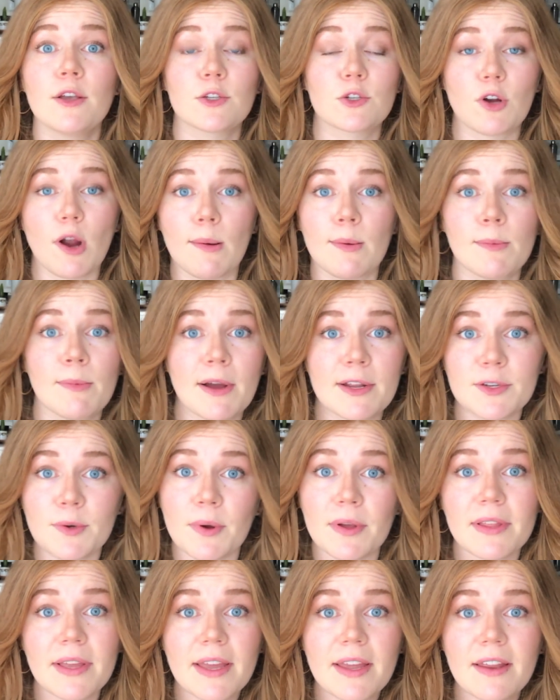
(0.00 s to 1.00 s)
scrubbing my
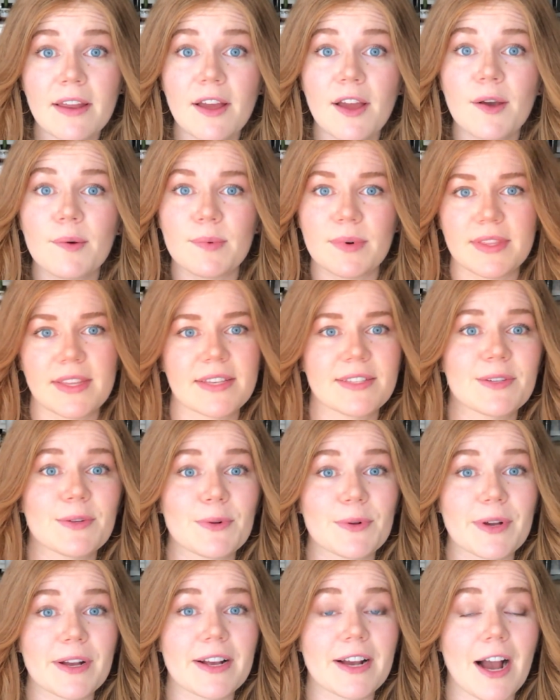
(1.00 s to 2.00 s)
toilet with this
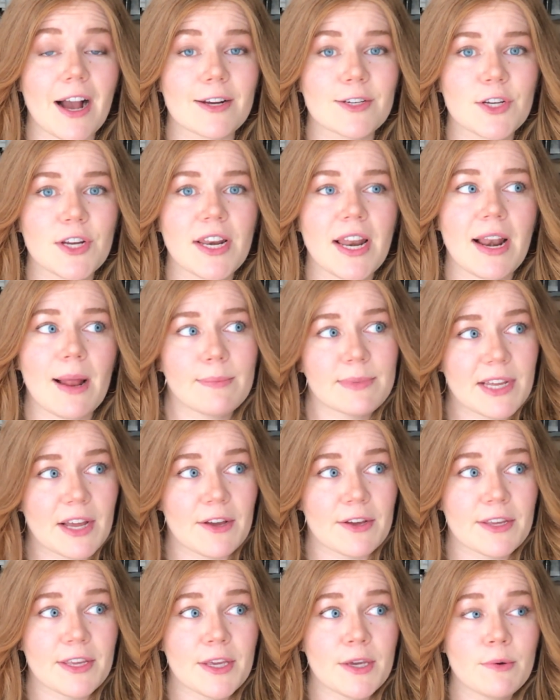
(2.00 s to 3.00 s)
little concoction, and I'm
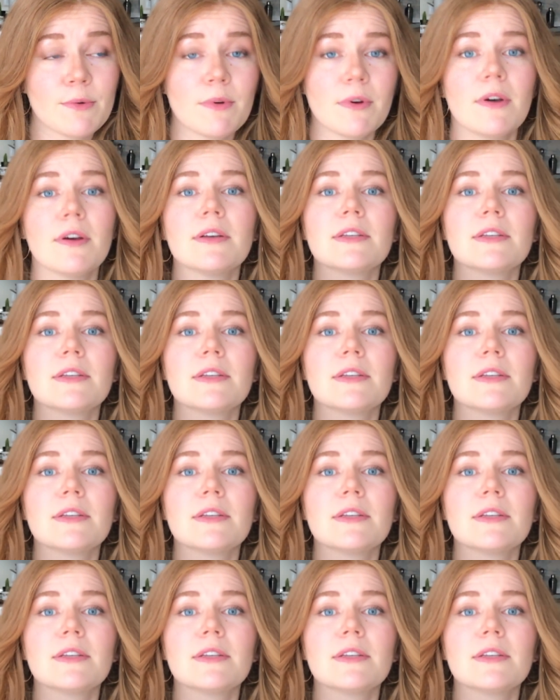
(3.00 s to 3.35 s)
telling you,